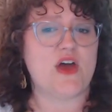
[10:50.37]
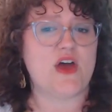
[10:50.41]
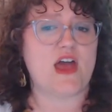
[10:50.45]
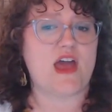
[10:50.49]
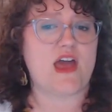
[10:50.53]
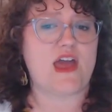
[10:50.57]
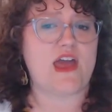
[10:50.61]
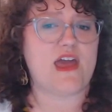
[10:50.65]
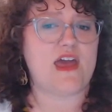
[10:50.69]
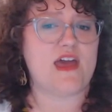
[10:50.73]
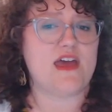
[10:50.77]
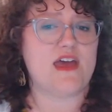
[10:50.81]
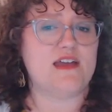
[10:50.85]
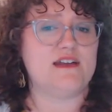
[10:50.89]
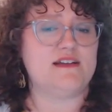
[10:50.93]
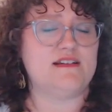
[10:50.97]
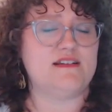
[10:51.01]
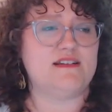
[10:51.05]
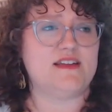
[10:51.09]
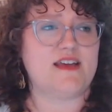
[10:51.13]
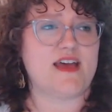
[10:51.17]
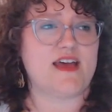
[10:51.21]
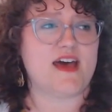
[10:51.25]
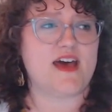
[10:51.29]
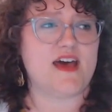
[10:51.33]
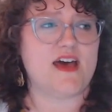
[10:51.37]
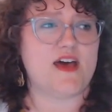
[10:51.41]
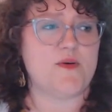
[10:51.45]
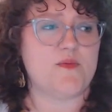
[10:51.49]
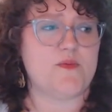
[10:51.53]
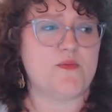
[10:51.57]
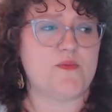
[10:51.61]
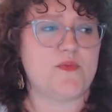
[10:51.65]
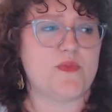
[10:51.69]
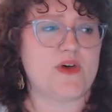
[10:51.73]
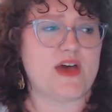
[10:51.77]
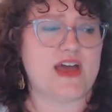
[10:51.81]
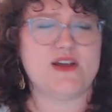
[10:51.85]
And
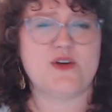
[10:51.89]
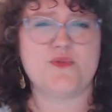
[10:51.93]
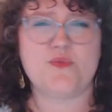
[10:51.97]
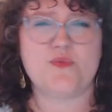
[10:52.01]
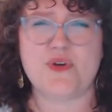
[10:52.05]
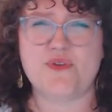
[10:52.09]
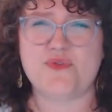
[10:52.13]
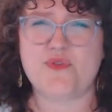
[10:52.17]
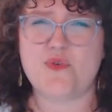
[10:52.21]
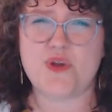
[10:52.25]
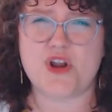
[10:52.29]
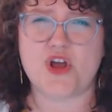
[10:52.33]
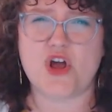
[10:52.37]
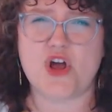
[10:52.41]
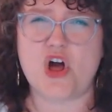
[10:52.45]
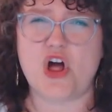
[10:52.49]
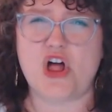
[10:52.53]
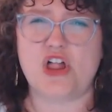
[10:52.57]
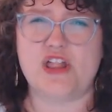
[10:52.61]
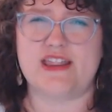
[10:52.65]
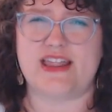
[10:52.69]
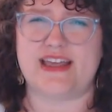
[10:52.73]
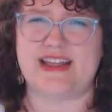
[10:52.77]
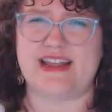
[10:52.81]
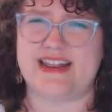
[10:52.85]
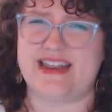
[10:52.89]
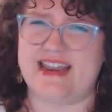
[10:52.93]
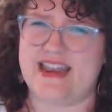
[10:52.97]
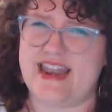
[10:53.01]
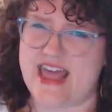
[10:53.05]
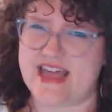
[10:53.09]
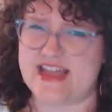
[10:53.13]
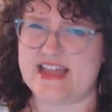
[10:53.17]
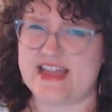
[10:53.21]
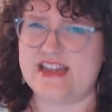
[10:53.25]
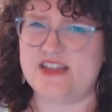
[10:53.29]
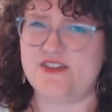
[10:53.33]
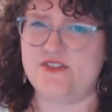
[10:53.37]
I don't ever want to call it like
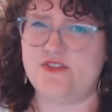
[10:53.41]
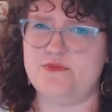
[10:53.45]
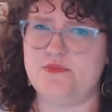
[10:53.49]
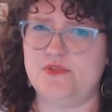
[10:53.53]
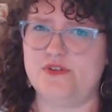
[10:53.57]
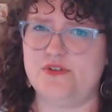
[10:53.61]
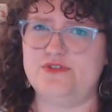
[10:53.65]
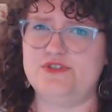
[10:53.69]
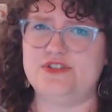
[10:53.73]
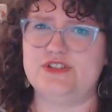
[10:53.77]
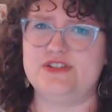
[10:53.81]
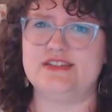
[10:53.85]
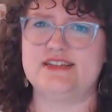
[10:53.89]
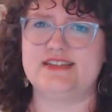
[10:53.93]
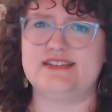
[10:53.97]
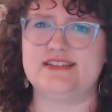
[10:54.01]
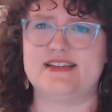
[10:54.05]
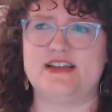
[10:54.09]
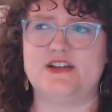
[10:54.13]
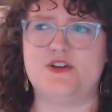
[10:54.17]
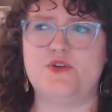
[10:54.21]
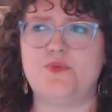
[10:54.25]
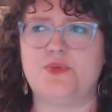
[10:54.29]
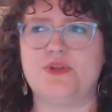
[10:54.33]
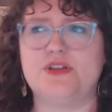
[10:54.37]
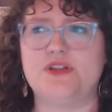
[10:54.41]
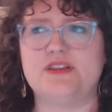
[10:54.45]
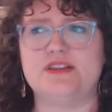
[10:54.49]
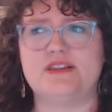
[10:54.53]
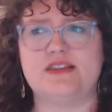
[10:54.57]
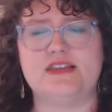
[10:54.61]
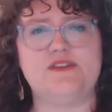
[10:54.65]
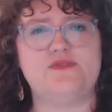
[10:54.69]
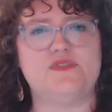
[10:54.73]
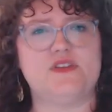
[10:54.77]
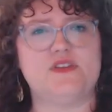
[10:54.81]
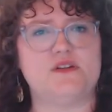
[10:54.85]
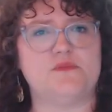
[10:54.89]
negative emotions because I don't
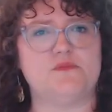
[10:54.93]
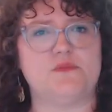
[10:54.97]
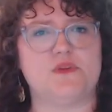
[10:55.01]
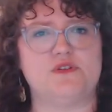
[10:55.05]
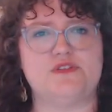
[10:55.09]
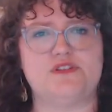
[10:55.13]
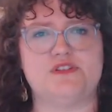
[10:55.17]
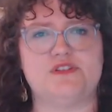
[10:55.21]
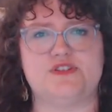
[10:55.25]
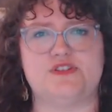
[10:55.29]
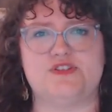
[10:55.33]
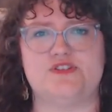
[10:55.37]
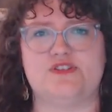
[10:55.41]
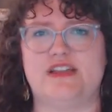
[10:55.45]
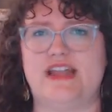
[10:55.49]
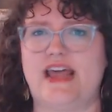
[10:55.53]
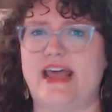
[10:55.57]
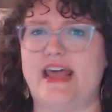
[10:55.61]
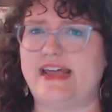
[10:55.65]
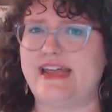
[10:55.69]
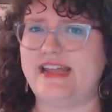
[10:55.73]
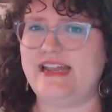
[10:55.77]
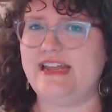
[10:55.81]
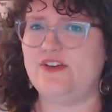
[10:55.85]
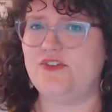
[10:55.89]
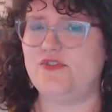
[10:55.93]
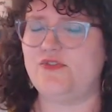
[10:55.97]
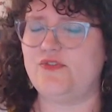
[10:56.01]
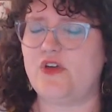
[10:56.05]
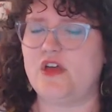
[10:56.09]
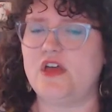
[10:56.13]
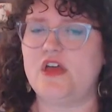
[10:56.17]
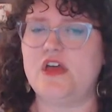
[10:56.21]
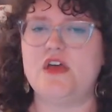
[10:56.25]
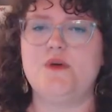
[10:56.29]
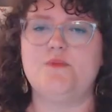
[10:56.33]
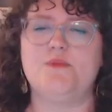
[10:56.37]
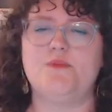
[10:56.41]
believe that emotions are negative,
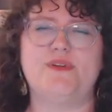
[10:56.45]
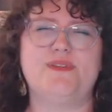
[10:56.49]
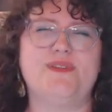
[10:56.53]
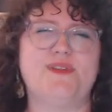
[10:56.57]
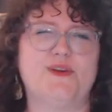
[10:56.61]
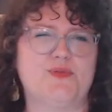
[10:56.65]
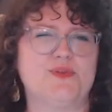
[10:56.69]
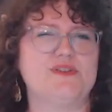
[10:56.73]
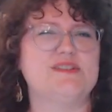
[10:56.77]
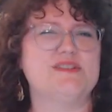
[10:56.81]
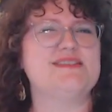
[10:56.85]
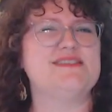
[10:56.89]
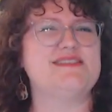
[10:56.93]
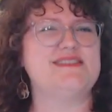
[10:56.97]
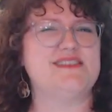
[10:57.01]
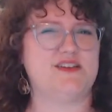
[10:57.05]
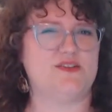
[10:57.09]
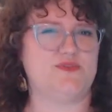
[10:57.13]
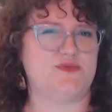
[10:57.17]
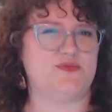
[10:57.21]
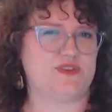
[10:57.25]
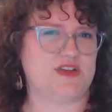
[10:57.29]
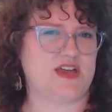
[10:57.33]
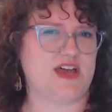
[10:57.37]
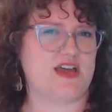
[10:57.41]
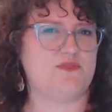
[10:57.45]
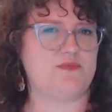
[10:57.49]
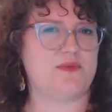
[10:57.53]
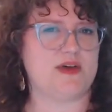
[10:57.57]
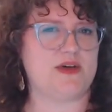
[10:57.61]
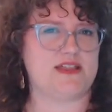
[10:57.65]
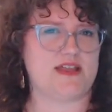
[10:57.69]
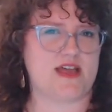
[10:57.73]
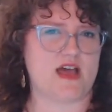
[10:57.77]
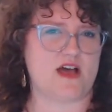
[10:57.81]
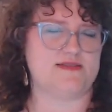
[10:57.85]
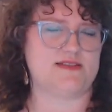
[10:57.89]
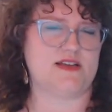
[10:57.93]
but they're perceived kind of by
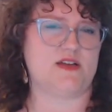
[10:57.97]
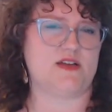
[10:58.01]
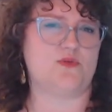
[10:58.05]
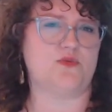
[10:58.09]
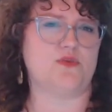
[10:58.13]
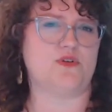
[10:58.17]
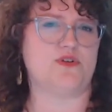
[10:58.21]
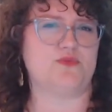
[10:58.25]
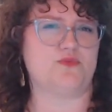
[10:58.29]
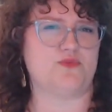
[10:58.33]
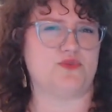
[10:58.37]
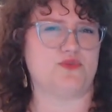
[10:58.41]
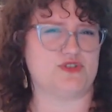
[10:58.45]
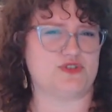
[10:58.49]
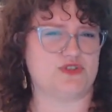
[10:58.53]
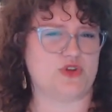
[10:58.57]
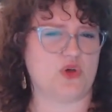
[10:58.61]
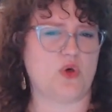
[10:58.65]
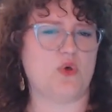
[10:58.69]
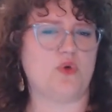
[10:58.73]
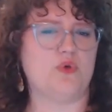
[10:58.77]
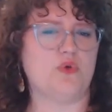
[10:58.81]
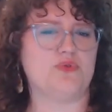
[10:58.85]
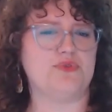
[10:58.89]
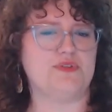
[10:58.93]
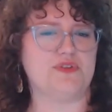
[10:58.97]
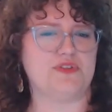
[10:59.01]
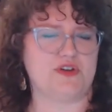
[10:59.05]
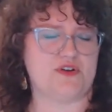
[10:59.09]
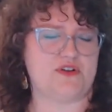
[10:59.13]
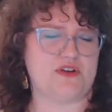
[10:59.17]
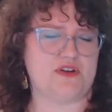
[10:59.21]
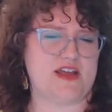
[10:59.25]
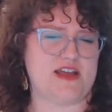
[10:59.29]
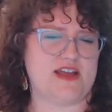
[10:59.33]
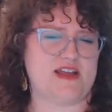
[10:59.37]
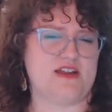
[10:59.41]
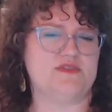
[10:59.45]
the outside world and we're told that they're
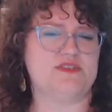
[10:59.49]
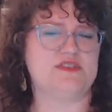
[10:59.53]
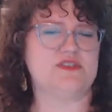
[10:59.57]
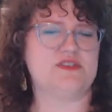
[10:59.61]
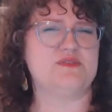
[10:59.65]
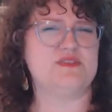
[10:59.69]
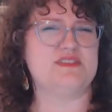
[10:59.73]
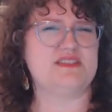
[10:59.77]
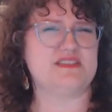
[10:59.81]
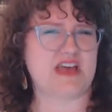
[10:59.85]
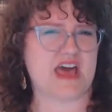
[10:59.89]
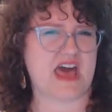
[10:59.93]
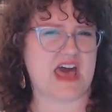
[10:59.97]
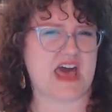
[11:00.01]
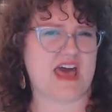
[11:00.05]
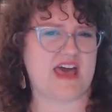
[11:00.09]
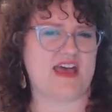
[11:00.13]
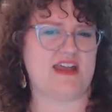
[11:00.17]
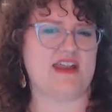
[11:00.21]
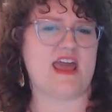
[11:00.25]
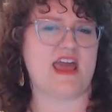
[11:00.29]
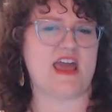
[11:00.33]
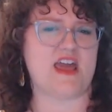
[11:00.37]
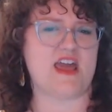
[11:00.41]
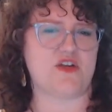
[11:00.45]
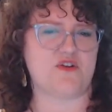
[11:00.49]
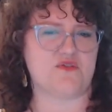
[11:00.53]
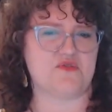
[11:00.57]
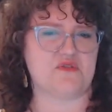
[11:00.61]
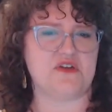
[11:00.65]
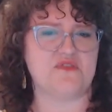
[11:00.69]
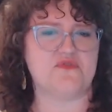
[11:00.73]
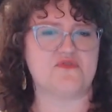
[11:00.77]
negative. So sad, angry,